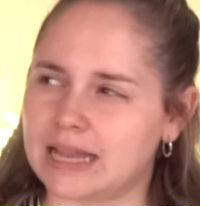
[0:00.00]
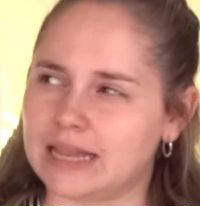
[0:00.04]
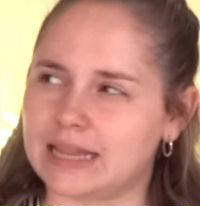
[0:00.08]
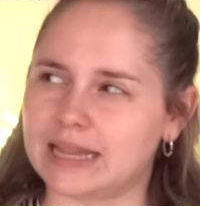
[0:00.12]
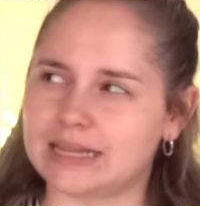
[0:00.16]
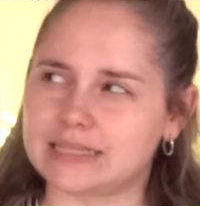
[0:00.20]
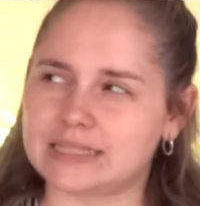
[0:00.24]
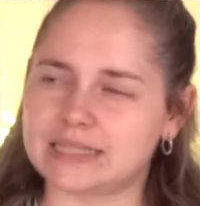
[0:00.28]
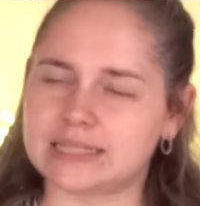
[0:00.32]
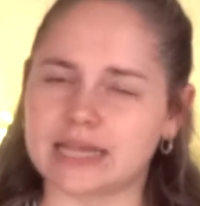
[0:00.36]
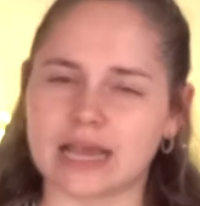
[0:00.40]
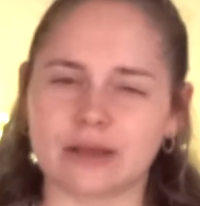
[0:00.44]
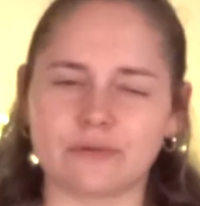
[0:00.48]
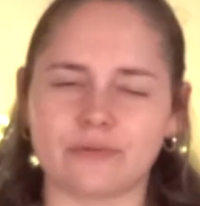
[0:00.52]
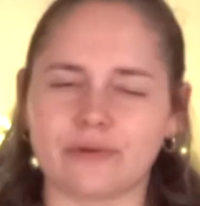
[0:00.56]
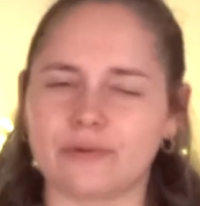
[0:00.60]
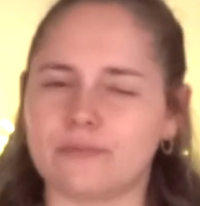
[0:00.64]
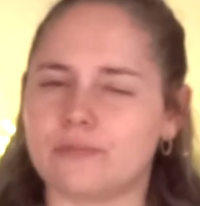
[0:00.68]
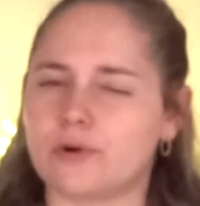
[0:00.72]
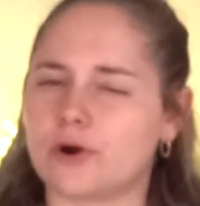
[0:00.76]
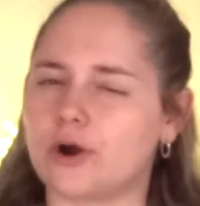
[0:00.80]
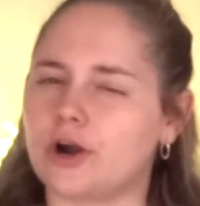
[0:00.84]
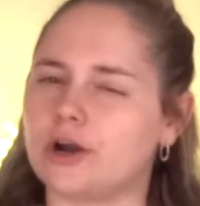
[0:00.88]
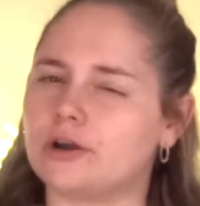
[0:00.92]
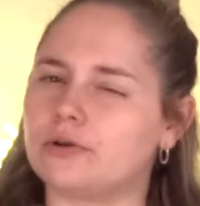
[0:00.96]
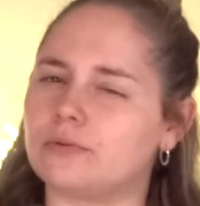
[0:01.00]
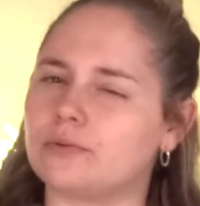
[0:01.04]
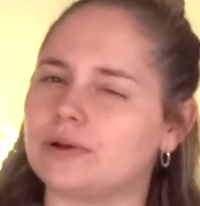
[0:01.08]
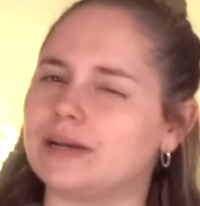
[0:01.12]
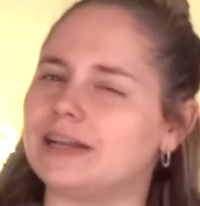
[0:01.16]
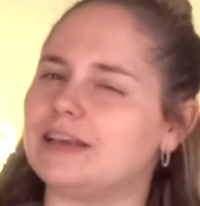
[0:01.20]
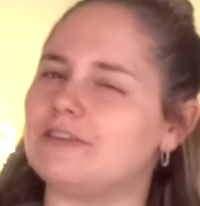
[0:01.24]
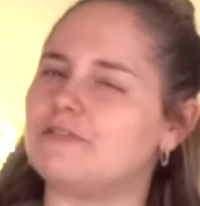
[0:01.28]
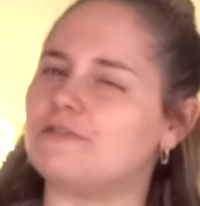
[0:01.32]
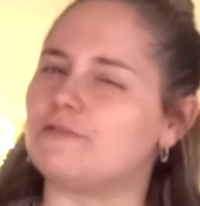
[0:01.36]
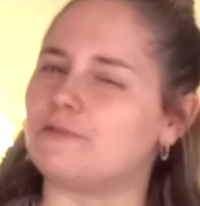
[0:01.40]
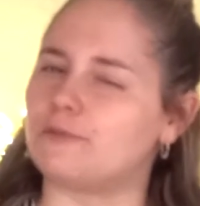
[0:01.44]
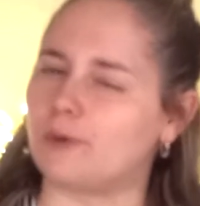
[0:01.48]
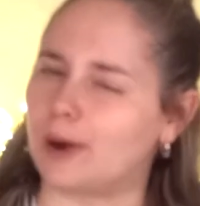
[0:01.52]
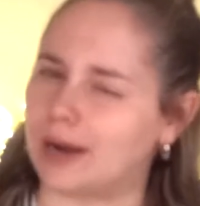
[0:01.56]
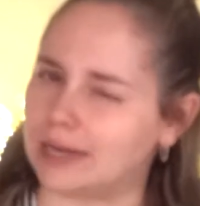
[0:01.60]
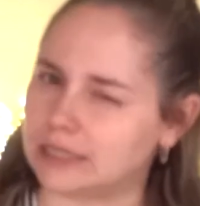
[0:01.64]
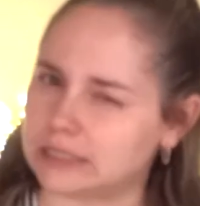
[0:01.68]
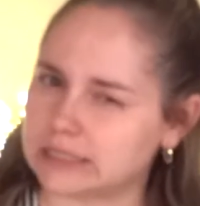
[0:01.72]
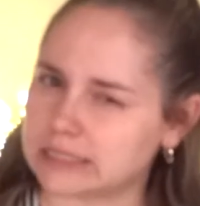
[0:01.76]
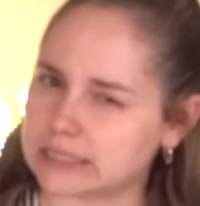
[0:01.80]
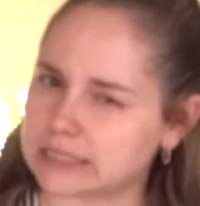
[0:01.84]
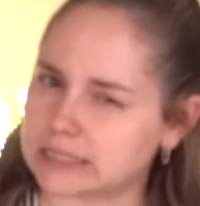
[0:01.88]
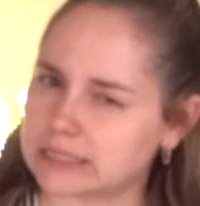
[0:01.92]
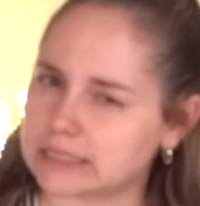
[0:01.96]
let's say we weren't really
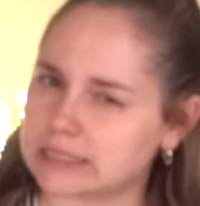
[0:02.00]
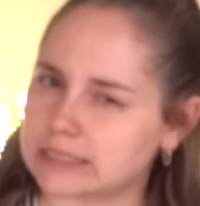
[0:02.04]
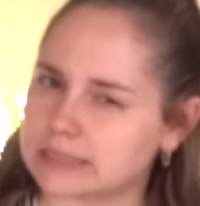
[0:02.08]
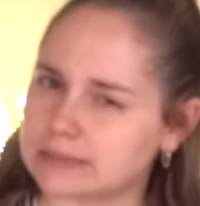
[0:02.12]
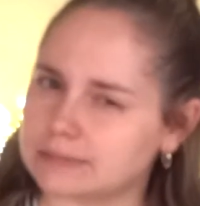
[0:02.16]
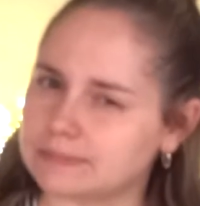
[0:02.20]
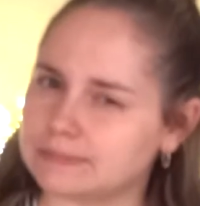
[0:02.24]
friends.